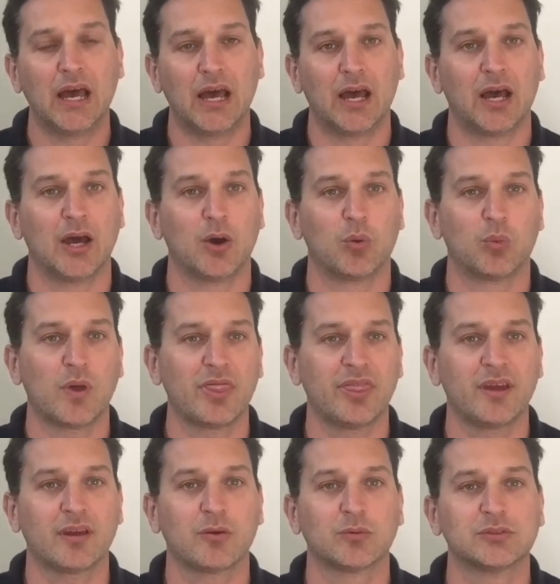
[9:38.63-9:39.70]
One
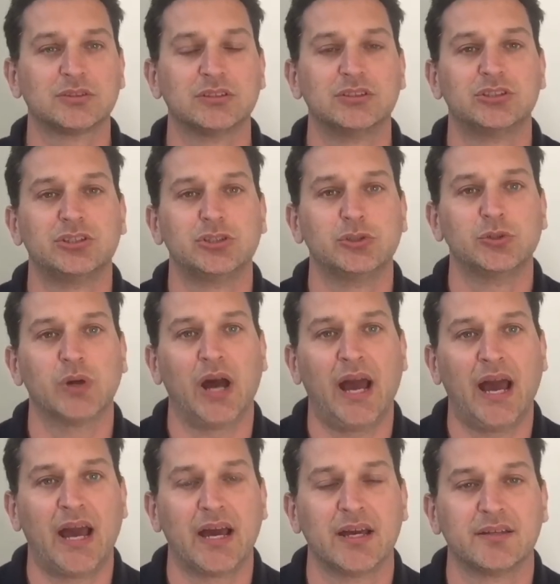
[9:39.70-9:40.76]
thing I wanted to
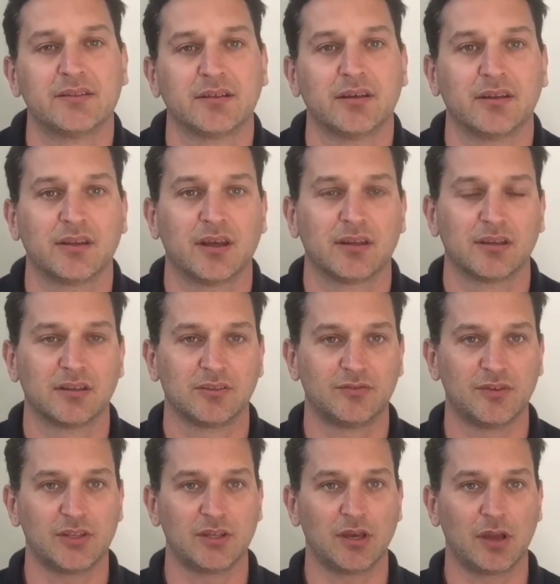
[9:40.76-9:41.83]
add at the end of this
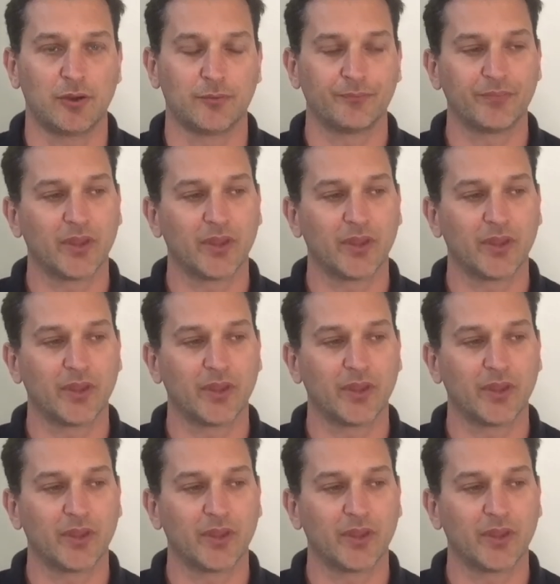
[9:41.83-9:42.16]
video,